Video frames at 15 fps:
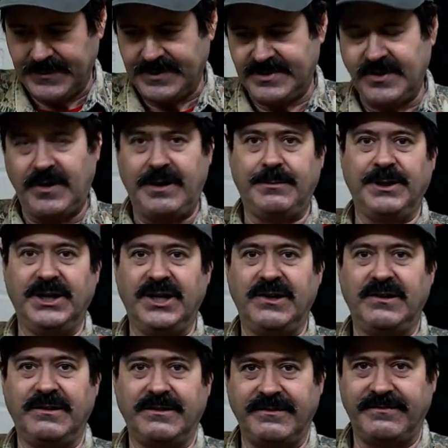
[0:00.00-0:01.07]
So I'm a
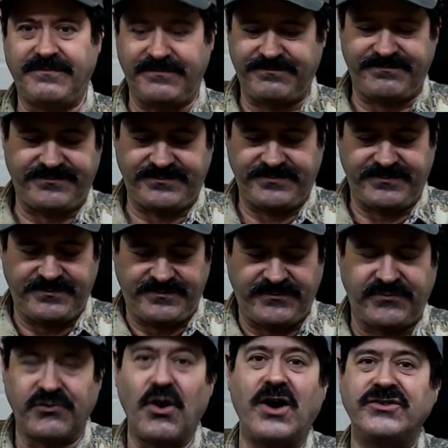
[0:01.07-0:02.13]
little
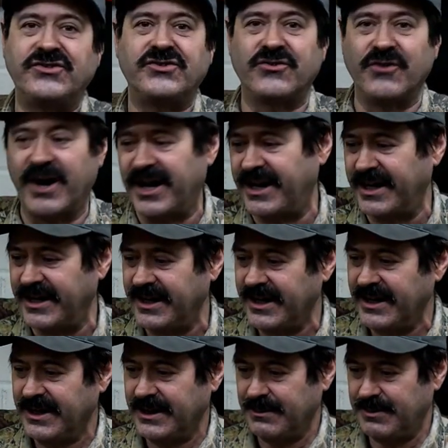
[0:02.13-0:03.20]
frustrated
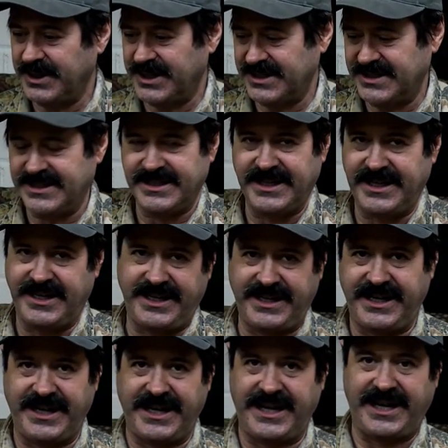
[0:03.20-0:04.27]
because,
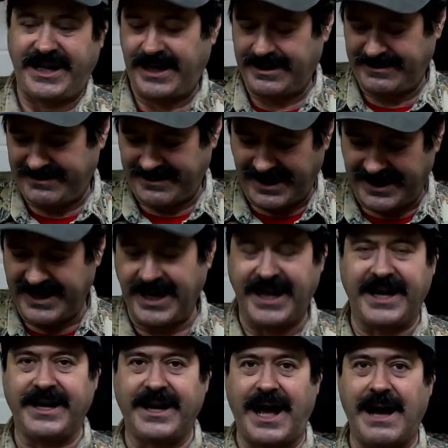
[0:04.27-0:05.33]

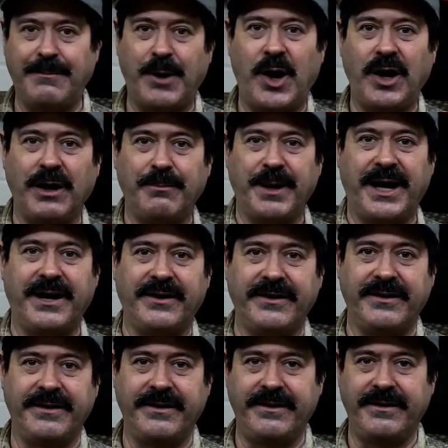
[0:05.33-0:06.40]
again, I'm all about
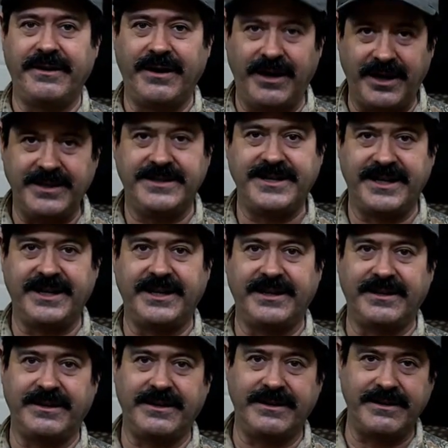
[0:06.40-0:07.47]
hunting,
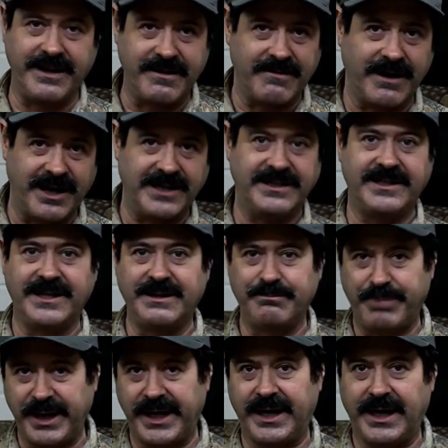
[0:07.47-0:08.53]
deer hunting,
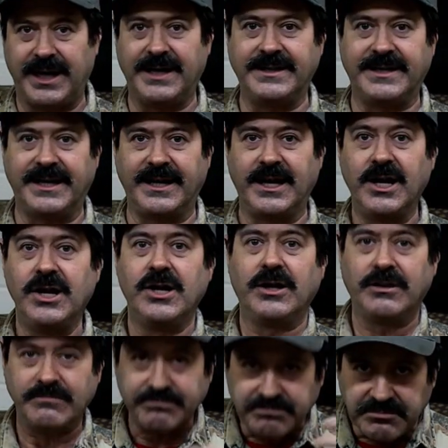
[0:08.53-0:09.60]
pig hunting,
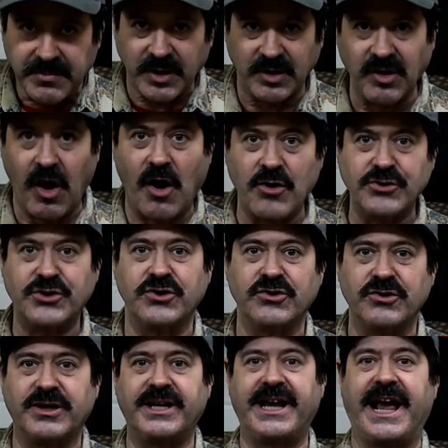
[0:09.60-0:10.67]

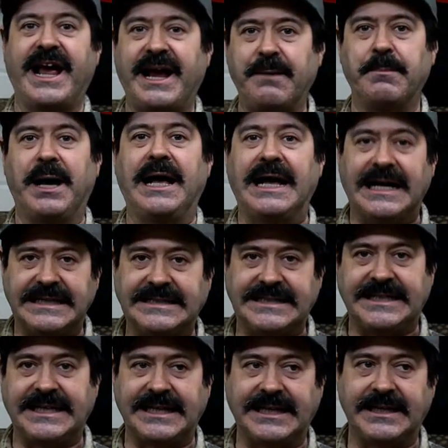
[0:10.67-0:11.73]
larger game
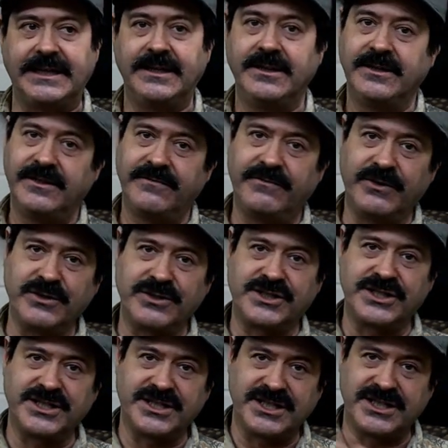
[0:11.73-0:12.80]
hunting
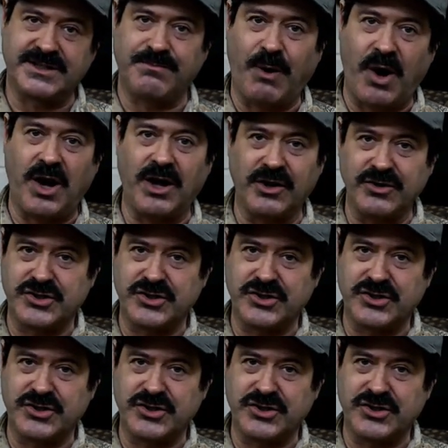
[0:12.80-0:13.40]
versus the smaller